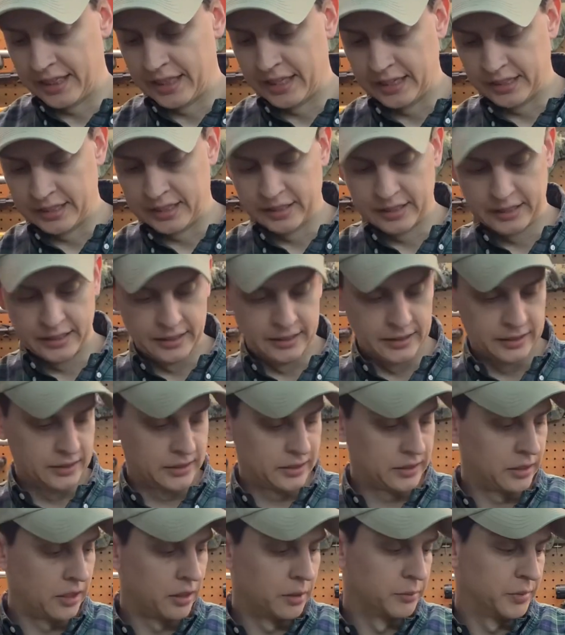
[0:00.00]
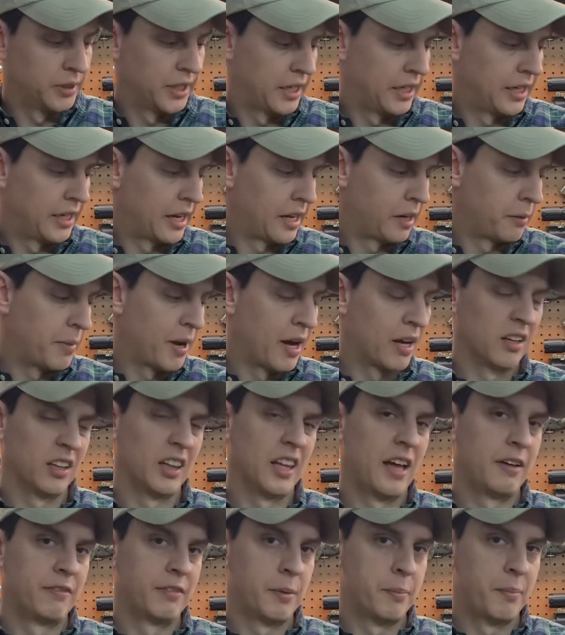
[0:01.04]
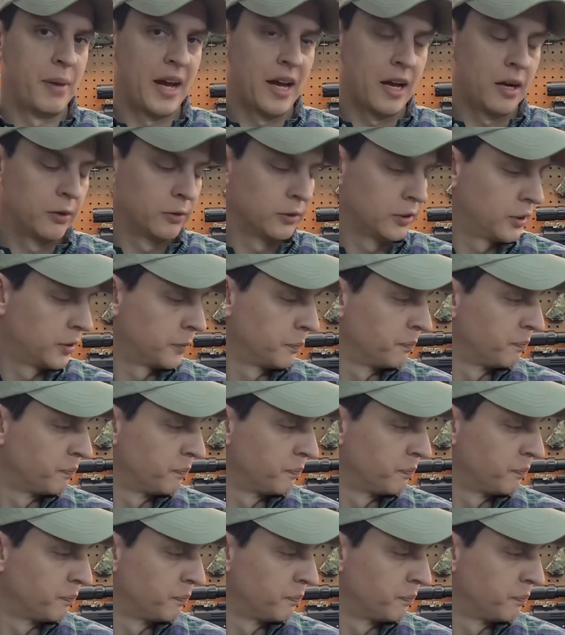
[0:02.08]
think that this comes in at about 11 pounds.